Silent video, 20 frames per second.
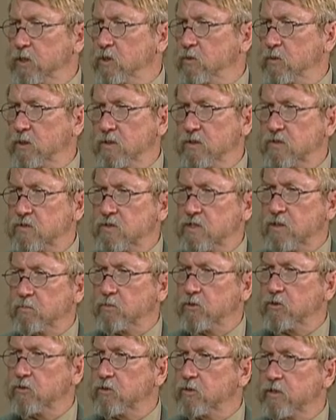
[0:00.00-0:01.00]
doing this
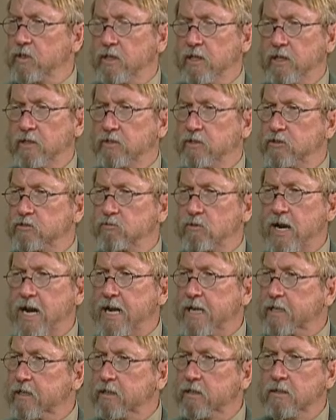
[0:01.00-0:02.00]
summer to
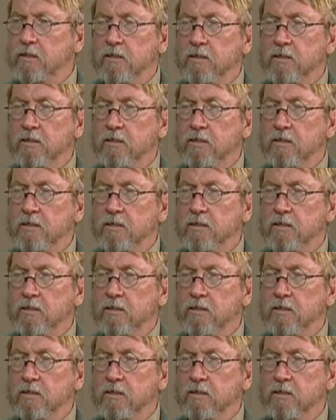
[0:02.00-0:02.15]
track?